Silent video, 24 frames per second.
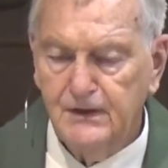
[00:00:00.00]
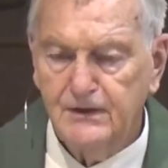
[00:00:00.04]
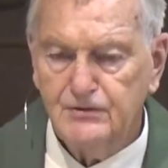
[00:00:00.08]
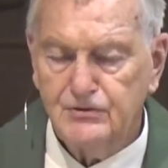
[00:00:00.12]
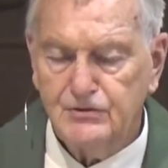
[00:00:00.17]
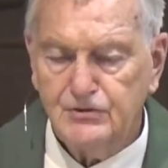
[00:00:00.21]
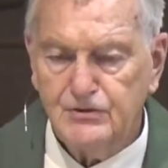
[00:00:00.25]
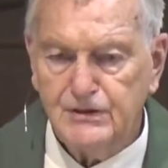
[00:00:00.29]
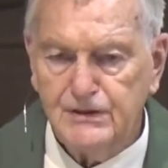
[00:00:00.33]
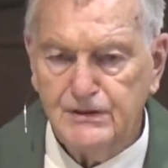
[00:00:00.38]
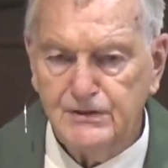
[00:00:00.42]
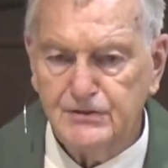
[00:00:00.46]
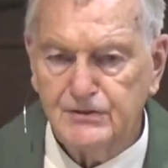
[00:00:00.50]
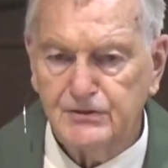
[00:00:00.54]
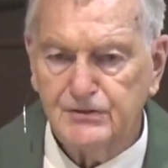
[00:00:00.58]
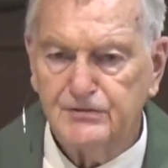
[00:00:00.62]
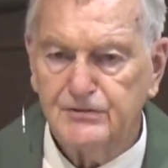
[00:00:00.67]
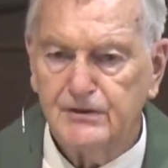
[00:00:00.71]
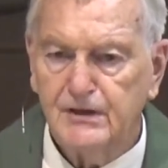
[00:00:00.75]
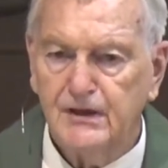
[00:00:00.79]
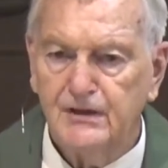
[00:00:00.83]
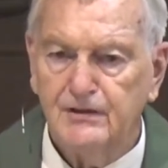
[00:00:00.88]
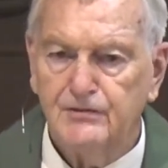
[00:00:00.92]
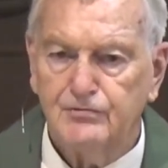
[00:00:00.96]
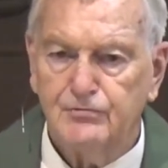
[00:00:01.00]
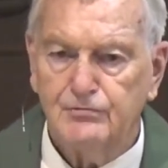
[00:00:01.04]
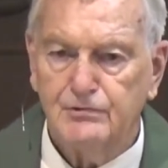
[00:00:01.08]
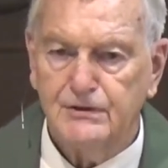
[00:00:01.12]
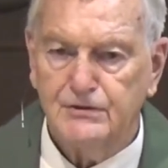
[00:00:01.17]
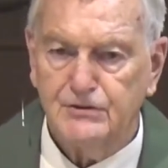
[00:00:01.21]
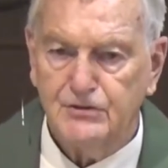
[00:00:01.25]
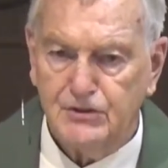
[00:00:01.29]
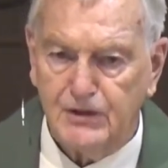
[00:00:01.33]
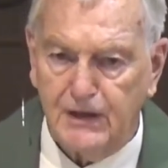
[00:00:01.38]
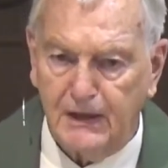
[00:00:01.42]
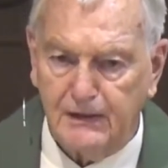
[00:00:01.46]
Jesus is
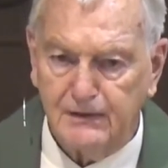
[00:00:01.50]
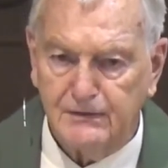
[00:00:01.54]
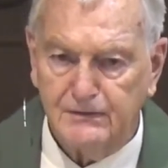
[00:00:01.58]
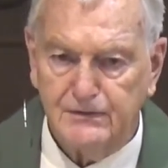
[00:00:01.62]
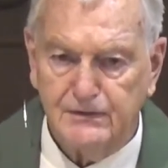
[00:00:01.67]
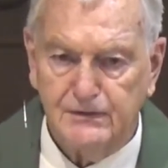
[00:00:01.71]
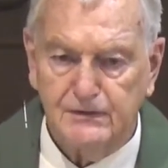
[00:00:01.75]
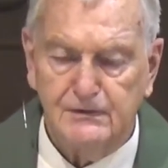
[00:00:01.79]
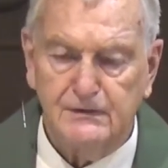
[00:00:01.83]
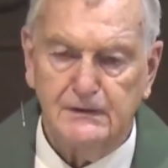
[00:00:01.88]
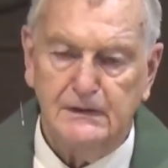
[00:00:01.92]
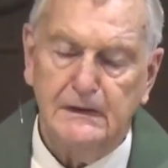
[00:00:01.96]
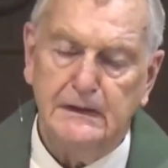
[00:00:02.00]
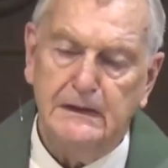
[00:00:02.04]
rejected